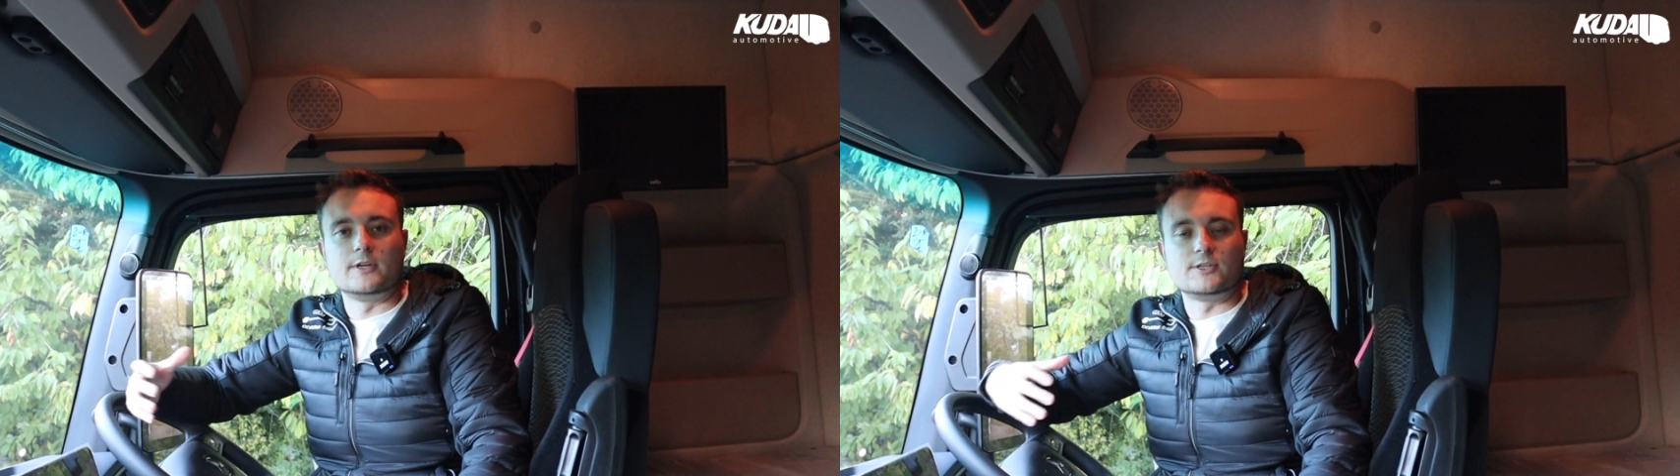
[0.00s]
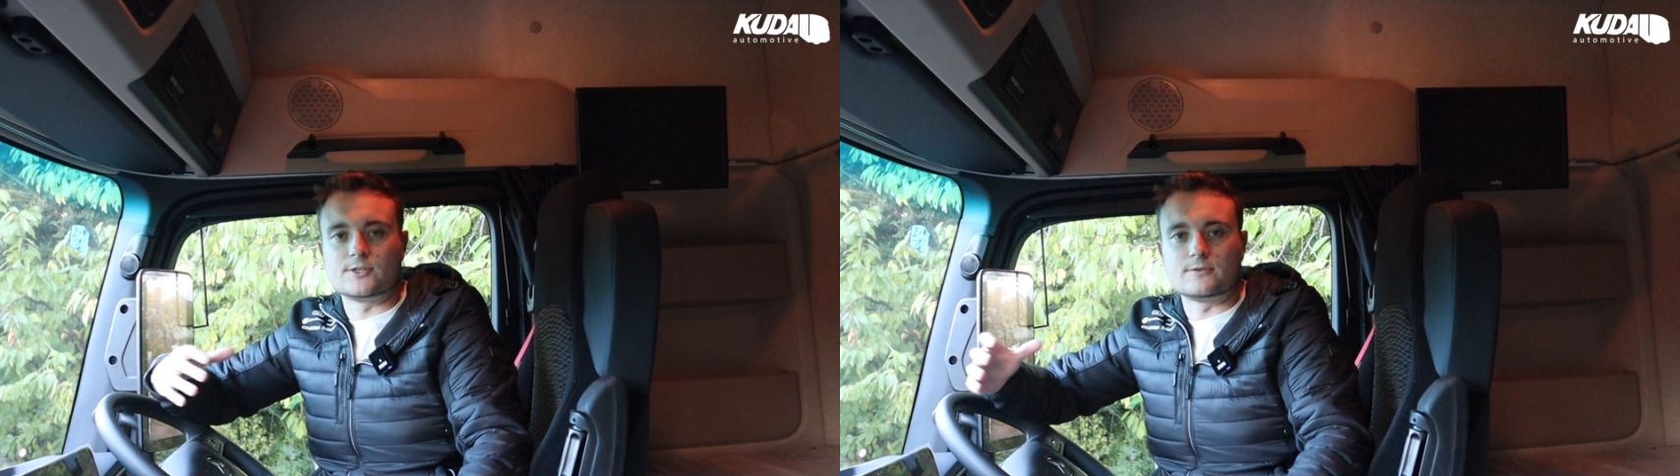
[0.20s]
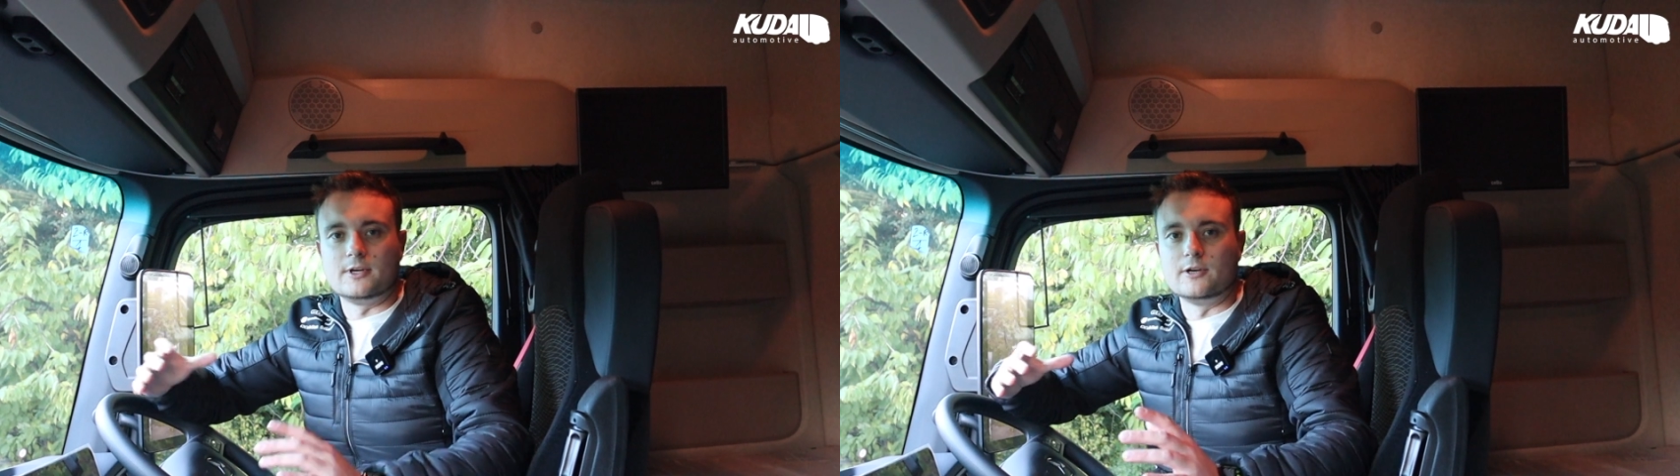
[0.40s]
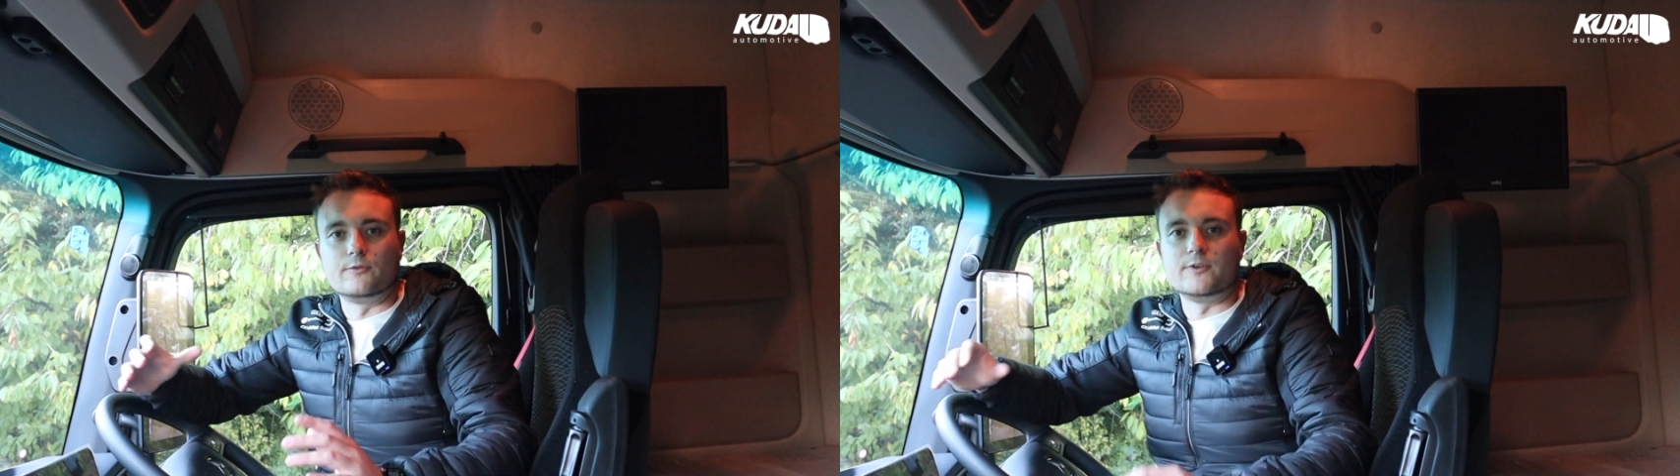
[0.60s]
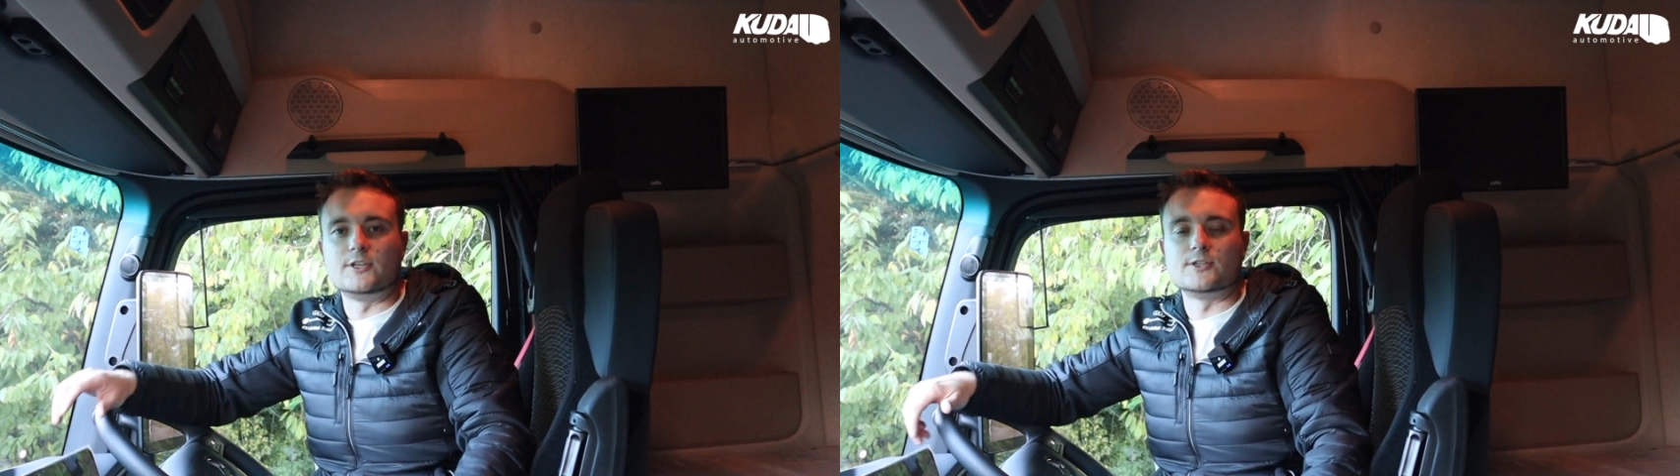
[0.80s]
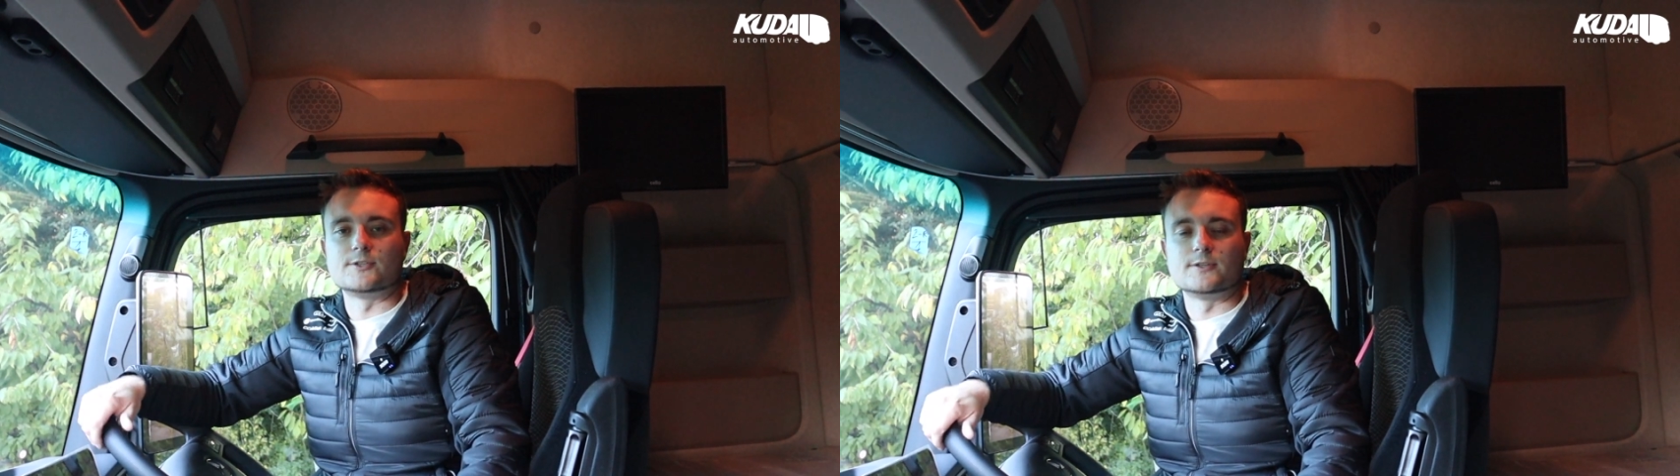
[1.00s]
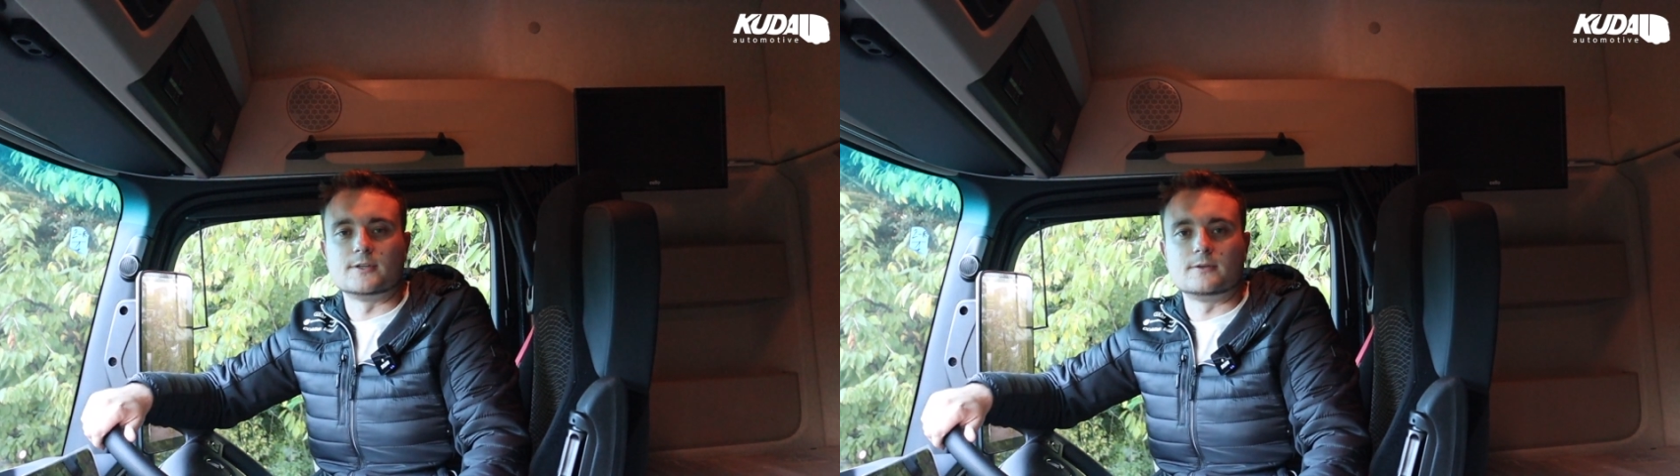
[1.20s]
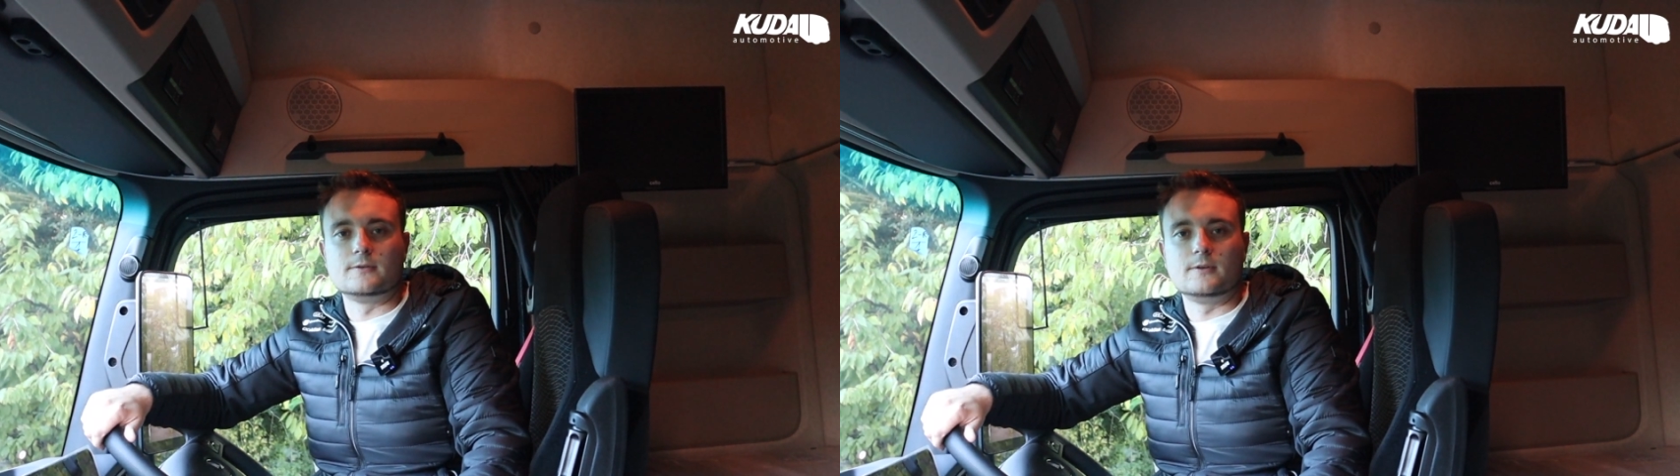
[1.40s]
They're just little features
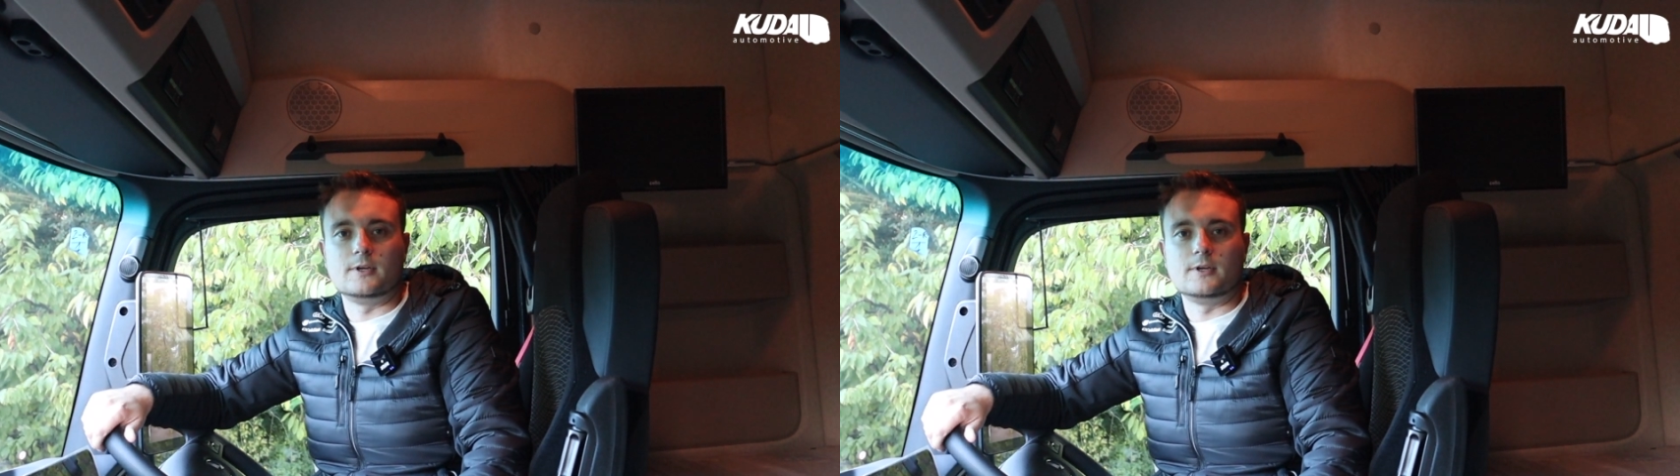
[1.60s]
that,